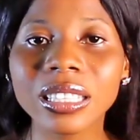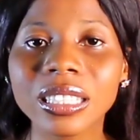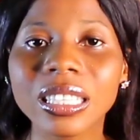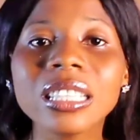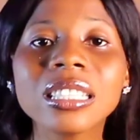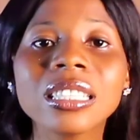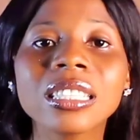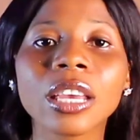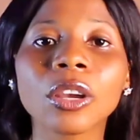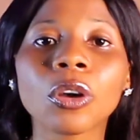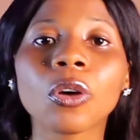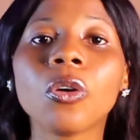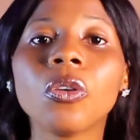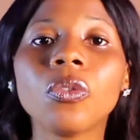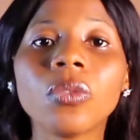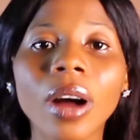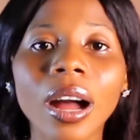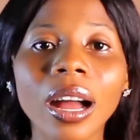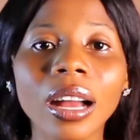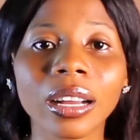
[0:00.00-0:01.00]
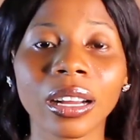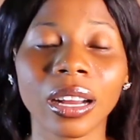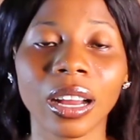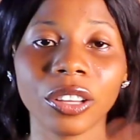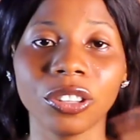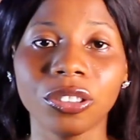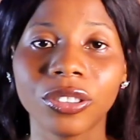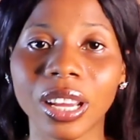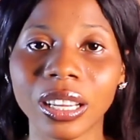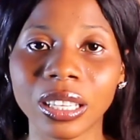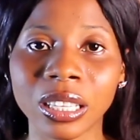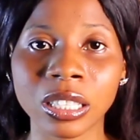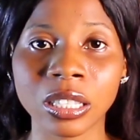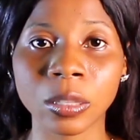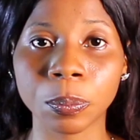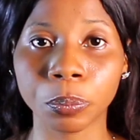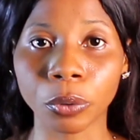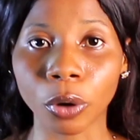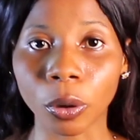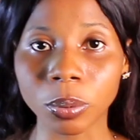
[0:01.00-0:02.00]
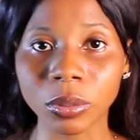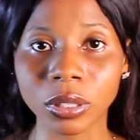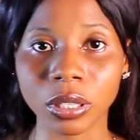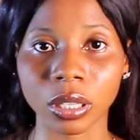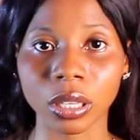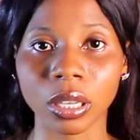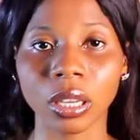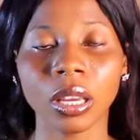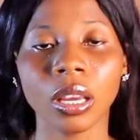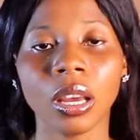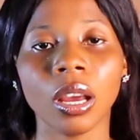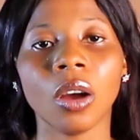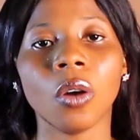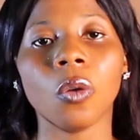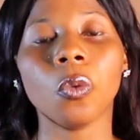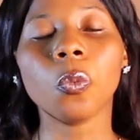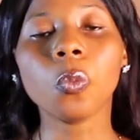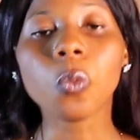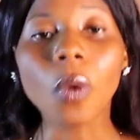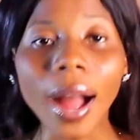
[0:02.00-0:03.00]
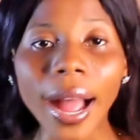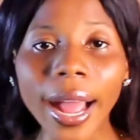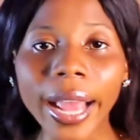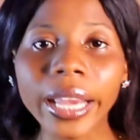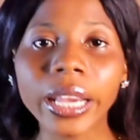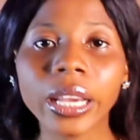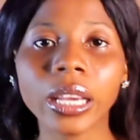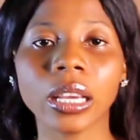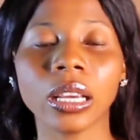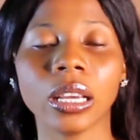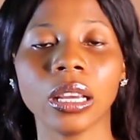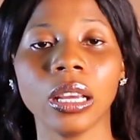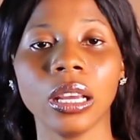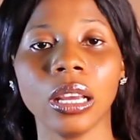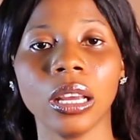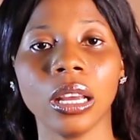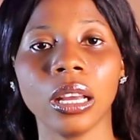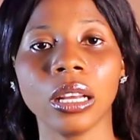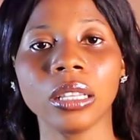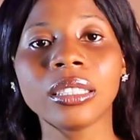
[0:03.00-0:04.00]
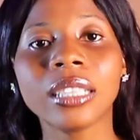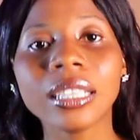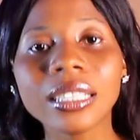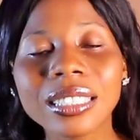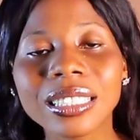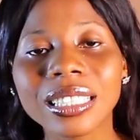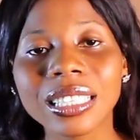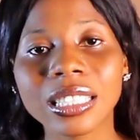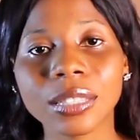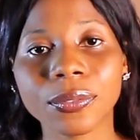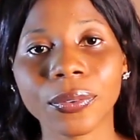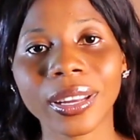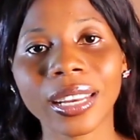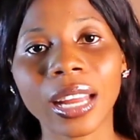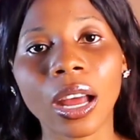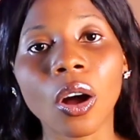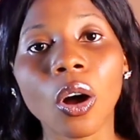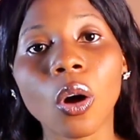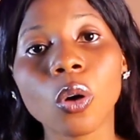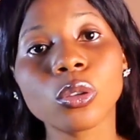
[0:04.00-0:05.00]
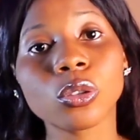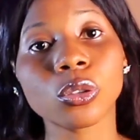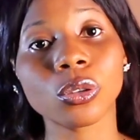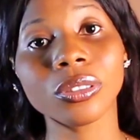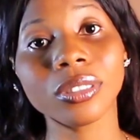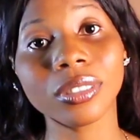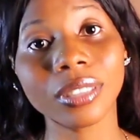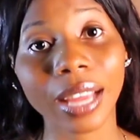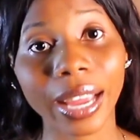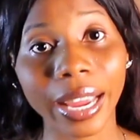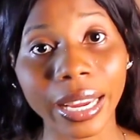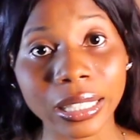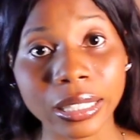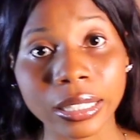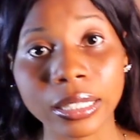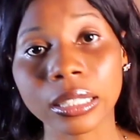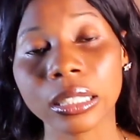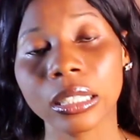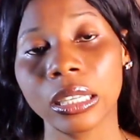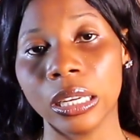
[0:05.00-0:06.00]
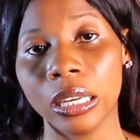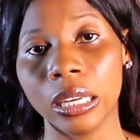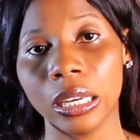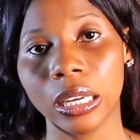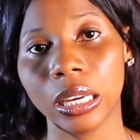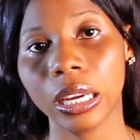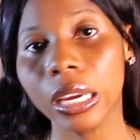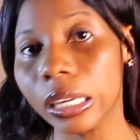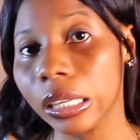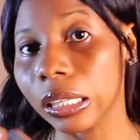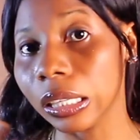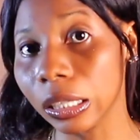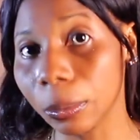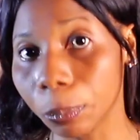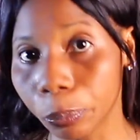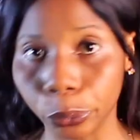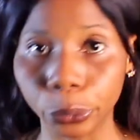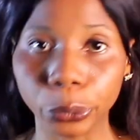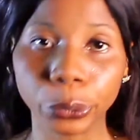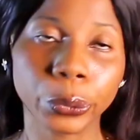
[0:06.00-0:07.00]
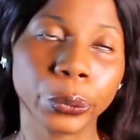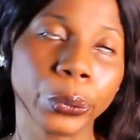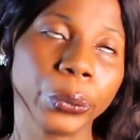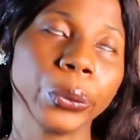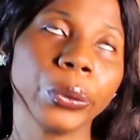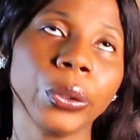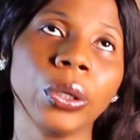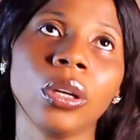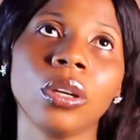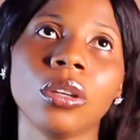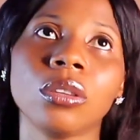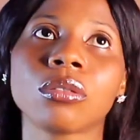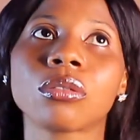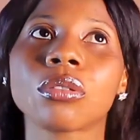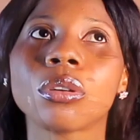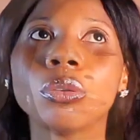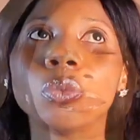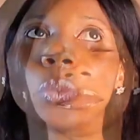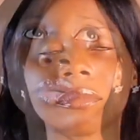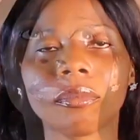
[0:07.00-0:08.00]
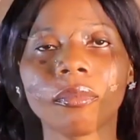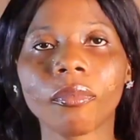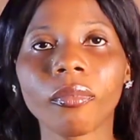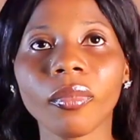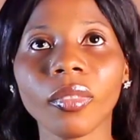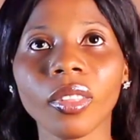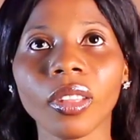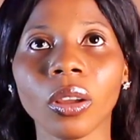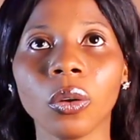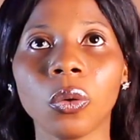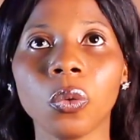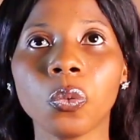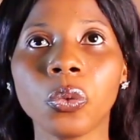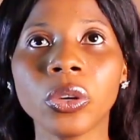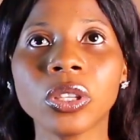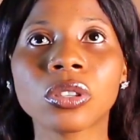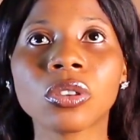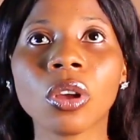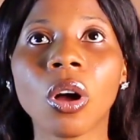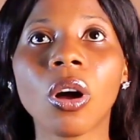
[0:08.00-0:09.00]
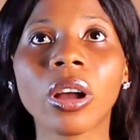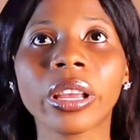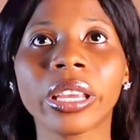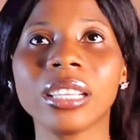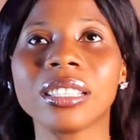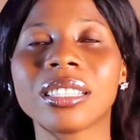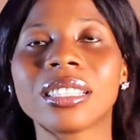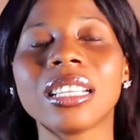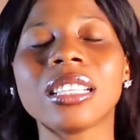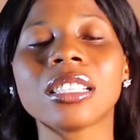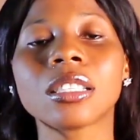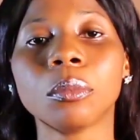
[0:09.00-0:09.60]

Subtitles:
didn't take over Cash Daddy's property. Why Kingsley's father also died in the book. So we saw Kingsley's